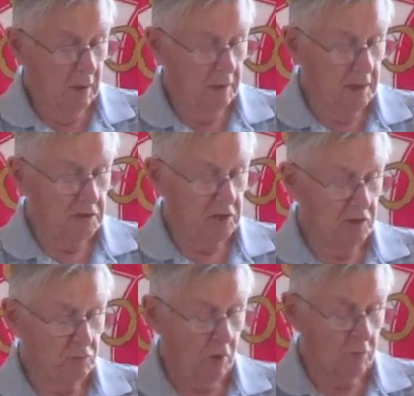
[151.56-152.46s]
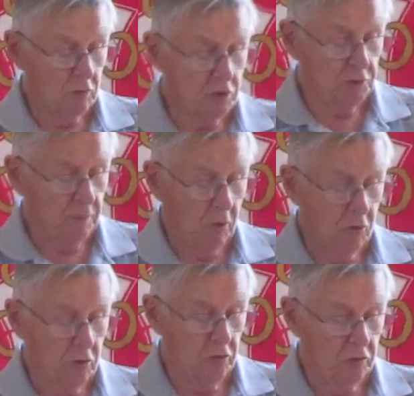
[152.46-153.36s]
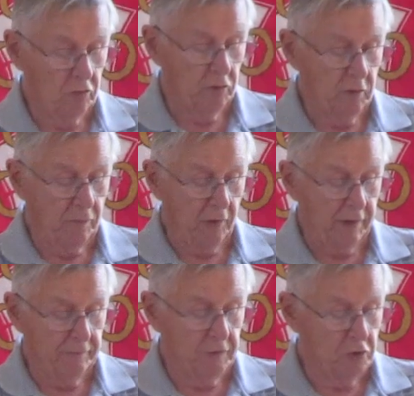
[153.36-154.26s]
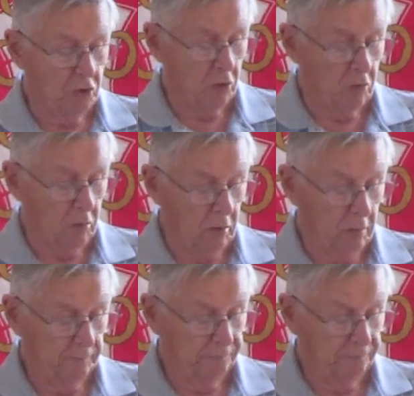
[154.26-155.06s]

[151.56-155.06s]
this is what was spoken through the prophet Joel.